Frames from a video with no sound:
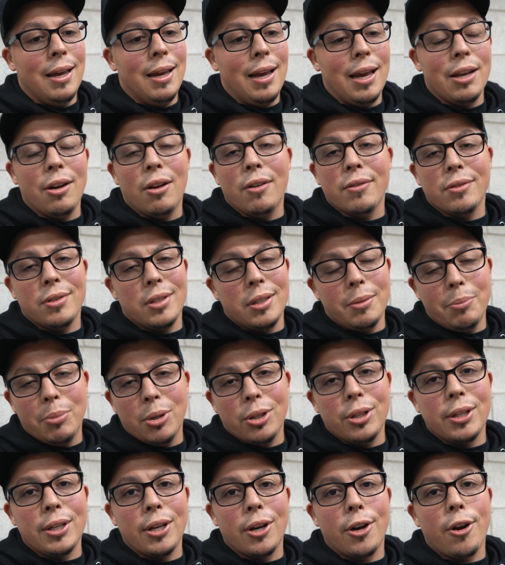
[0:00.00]
and obviously
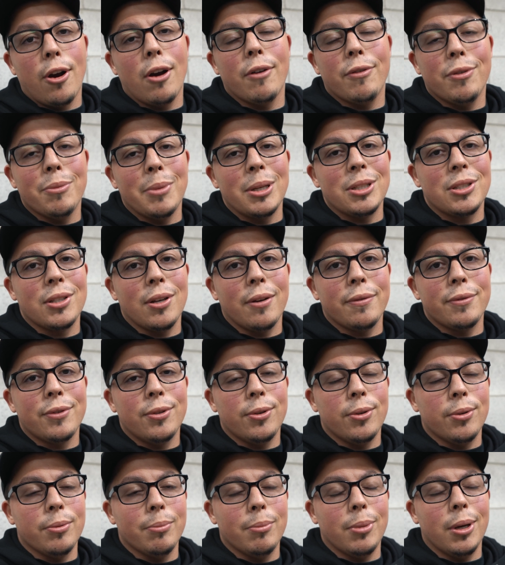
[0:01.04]
building a car for myself
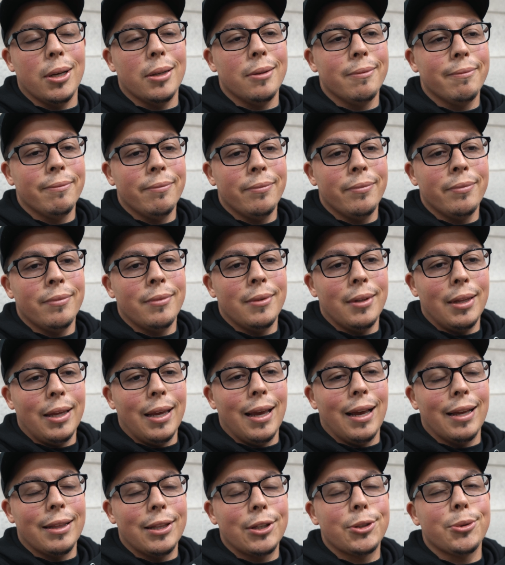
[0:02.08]
too. But
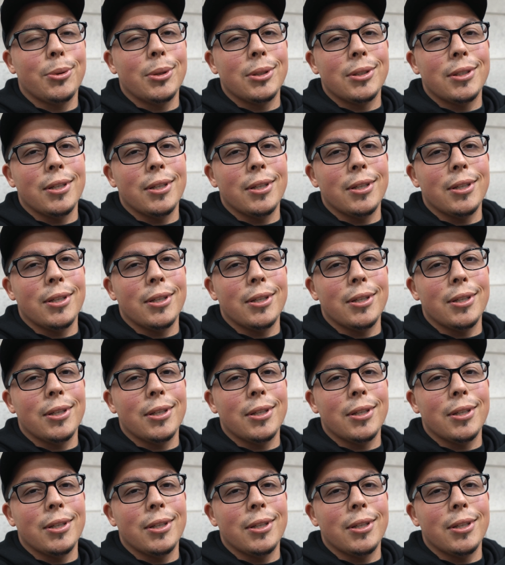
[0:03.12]
yeah, this one